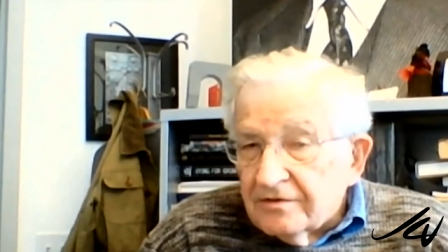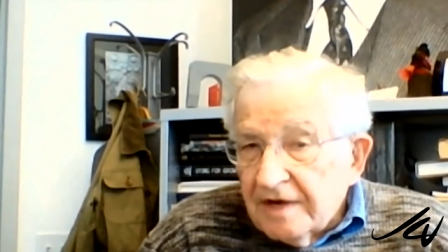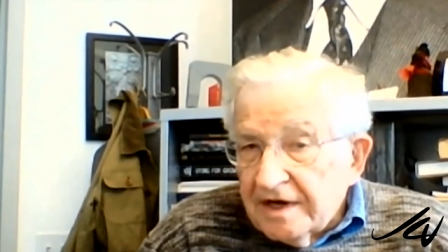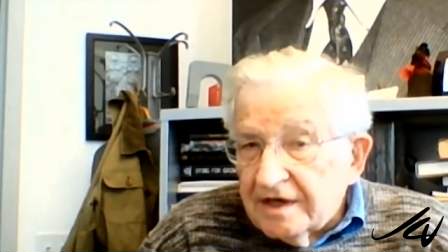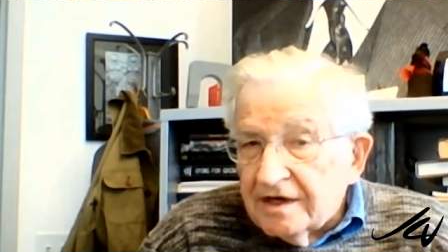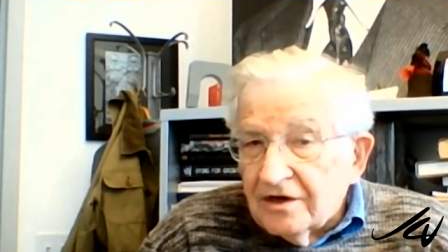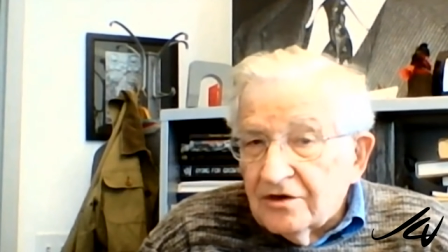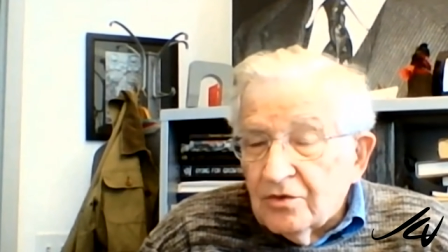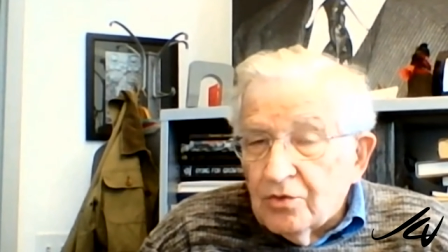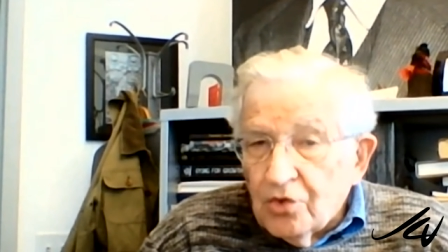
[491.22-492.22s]
ready to
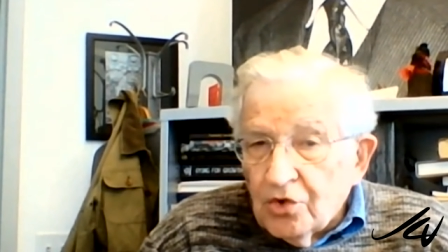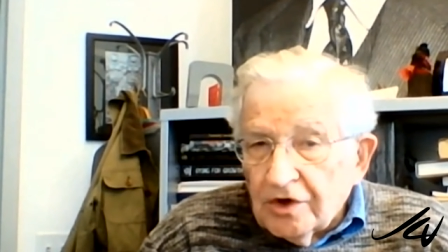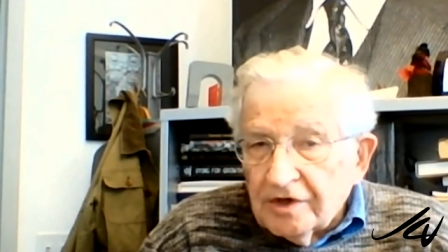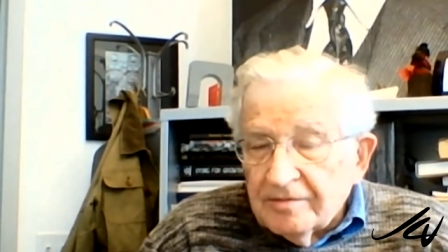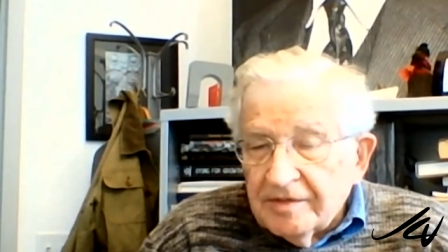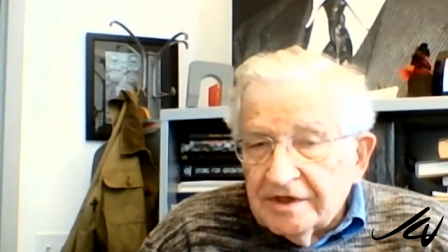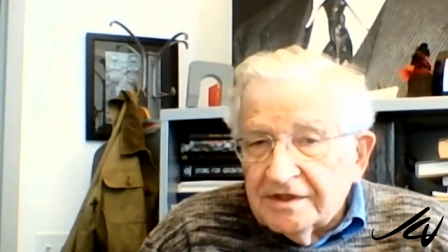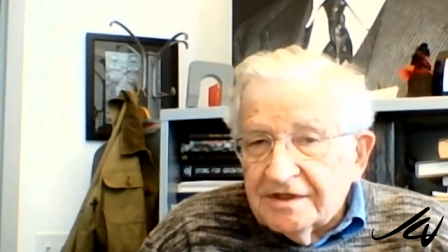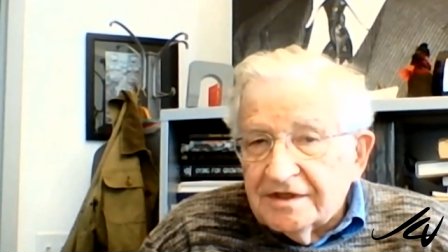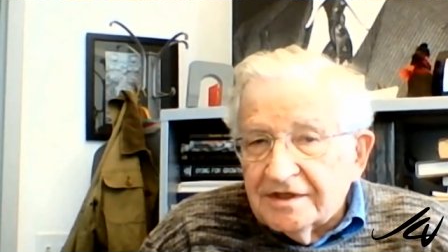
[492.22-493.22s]
go to war,
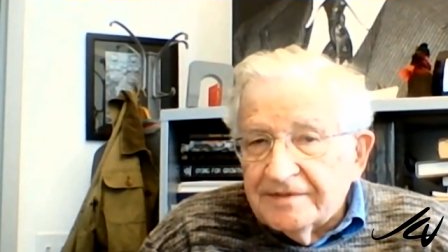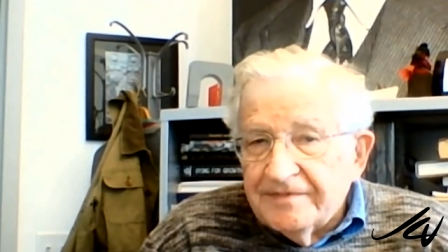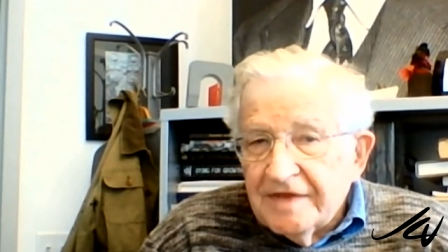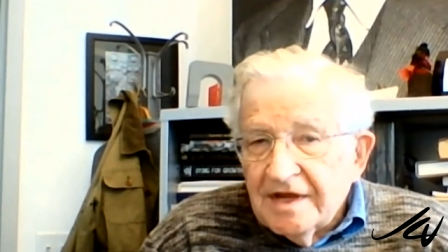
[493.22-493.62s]
but uh,